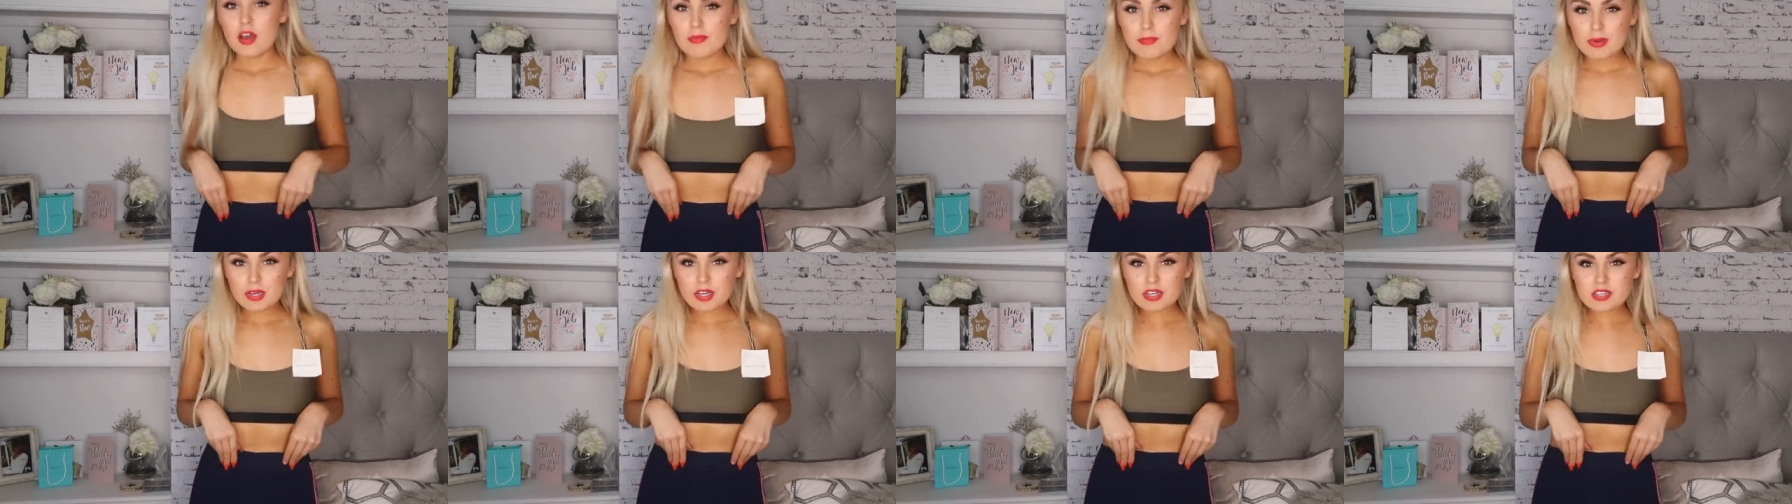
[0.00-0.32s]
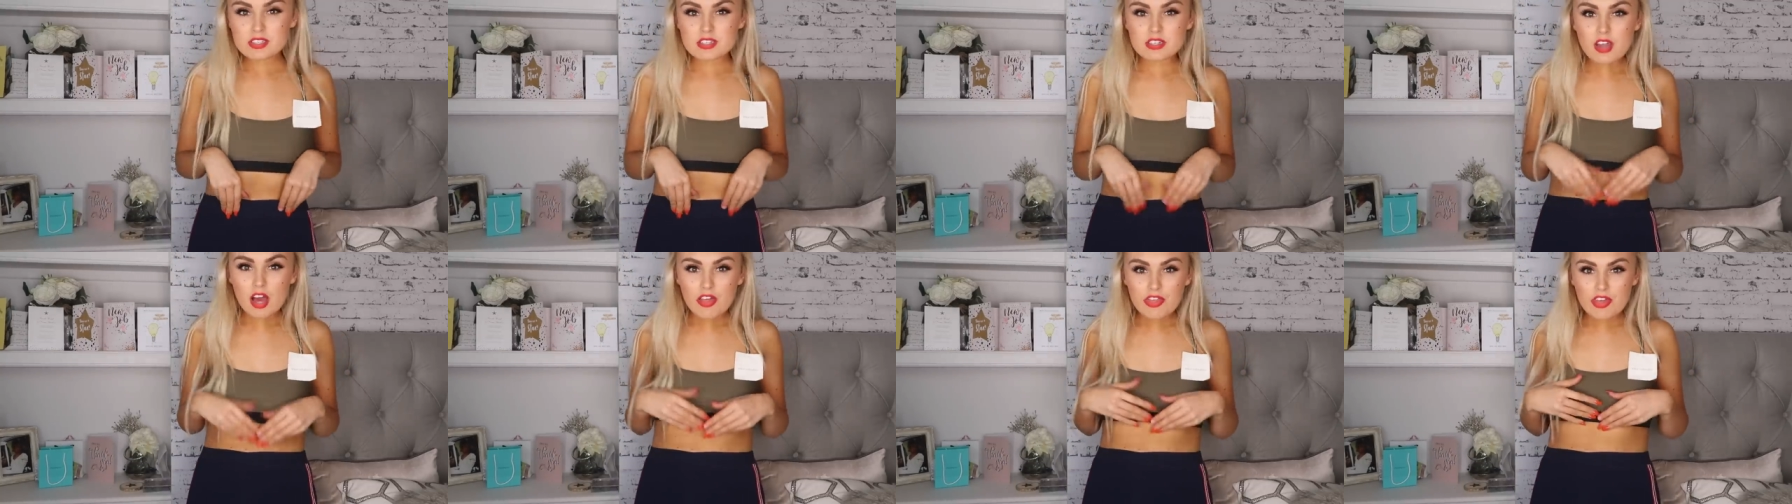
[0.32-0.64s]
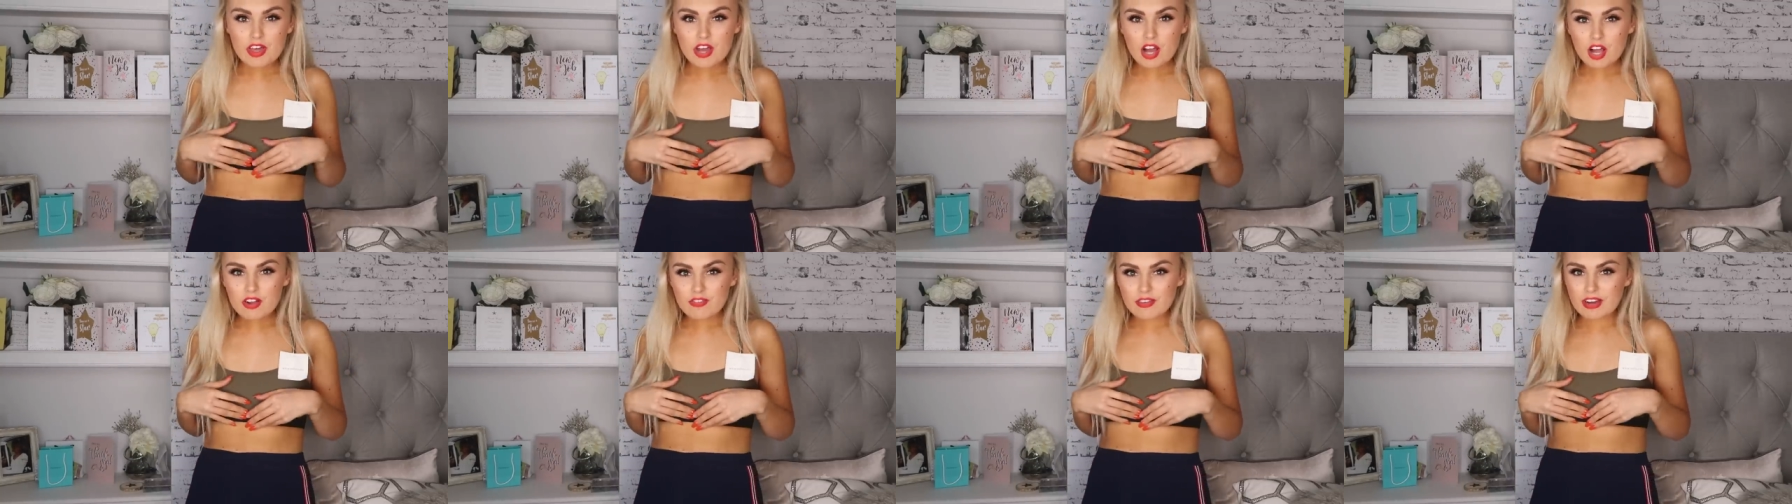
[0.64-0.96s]
because
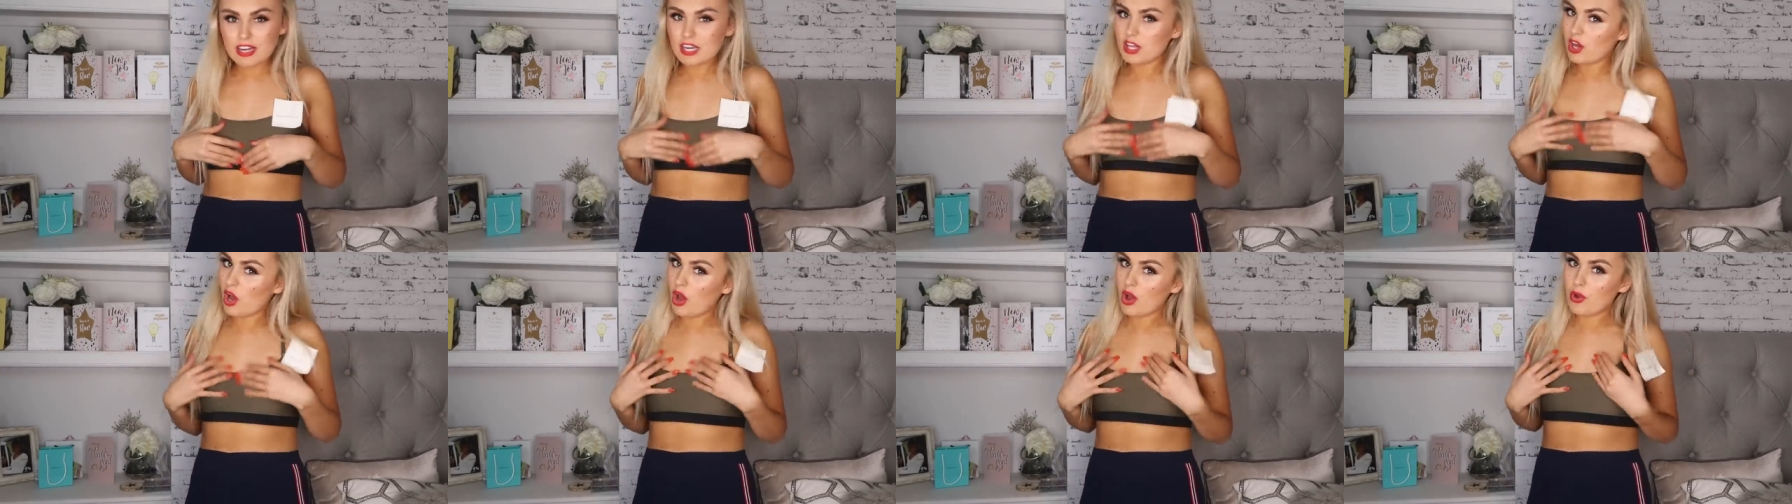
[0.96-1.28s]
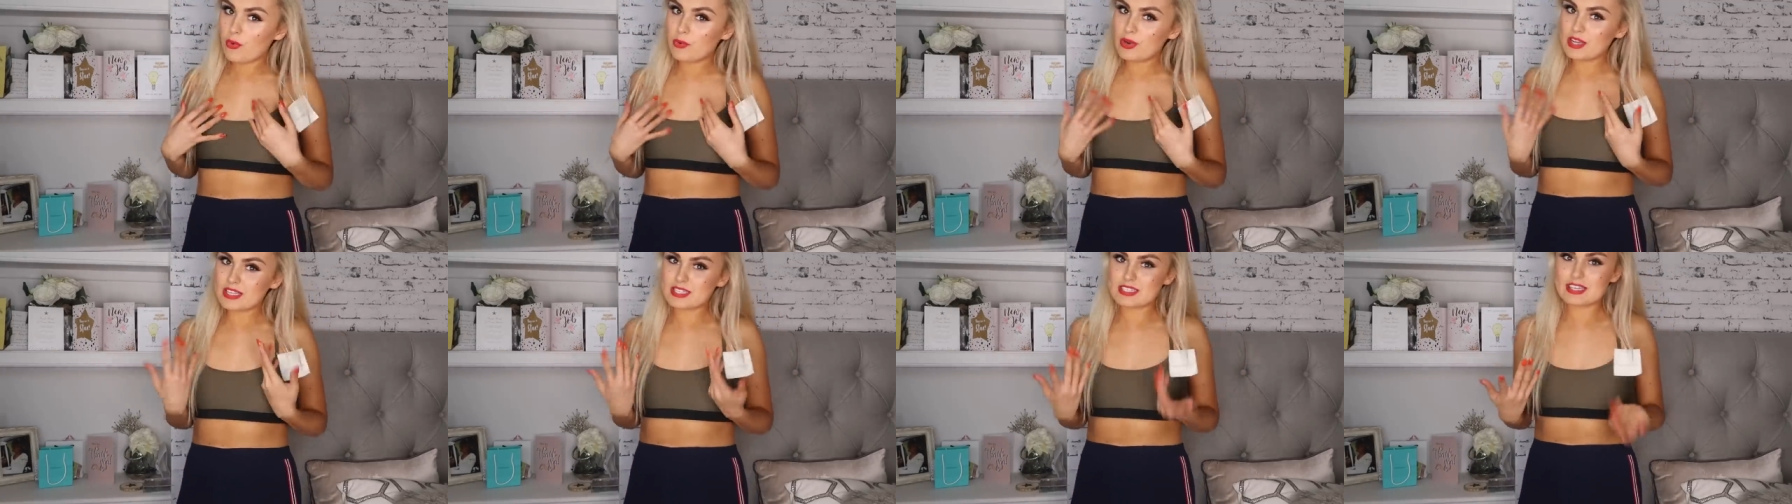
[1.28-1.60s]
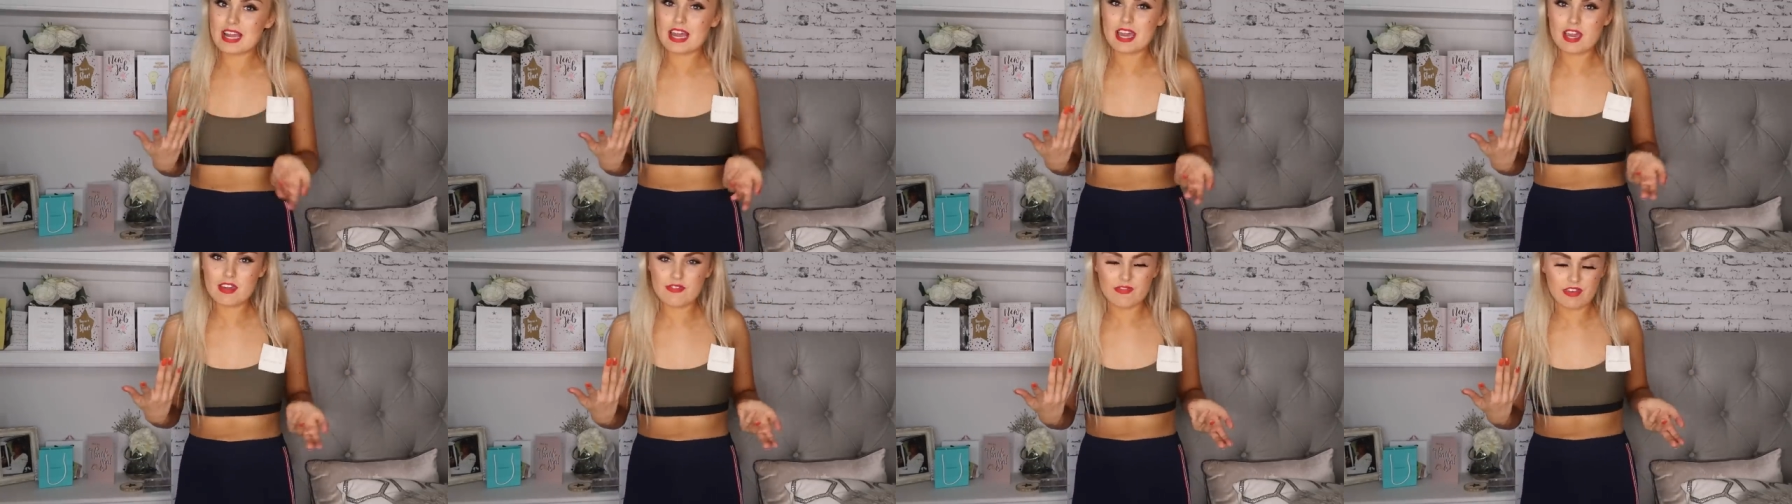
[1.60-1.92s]
nothing I really own is
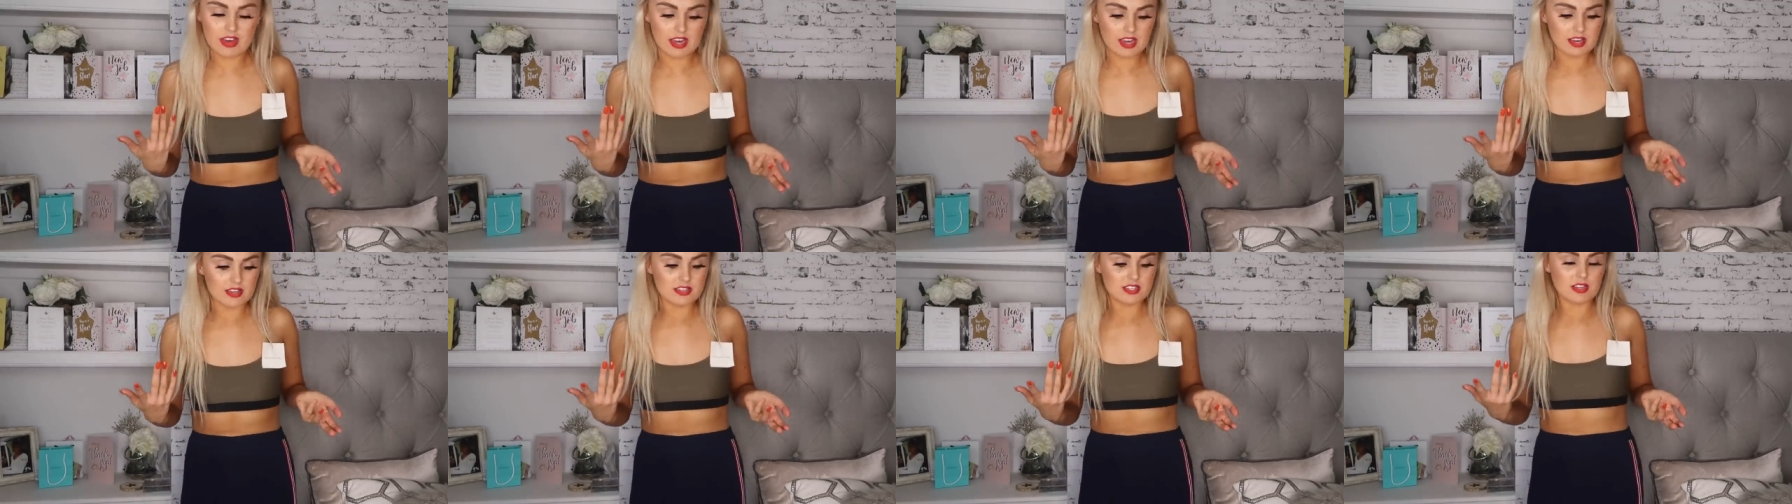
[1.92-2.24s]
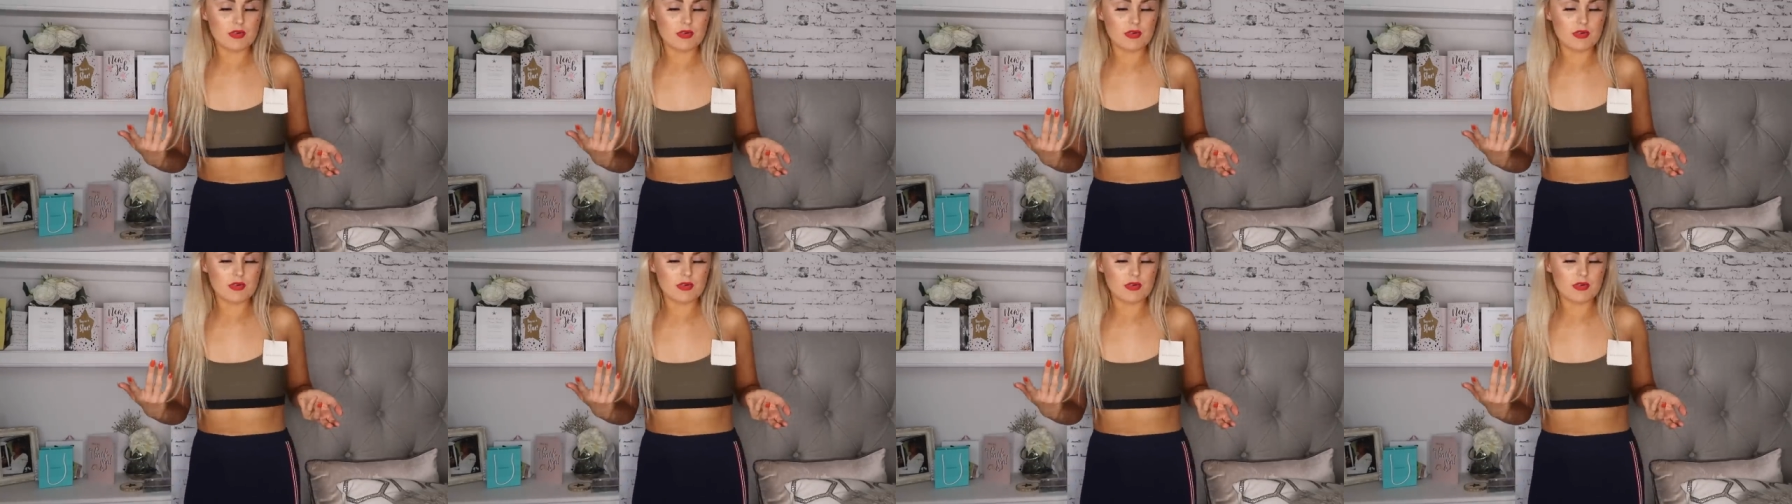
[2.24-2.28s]
navy.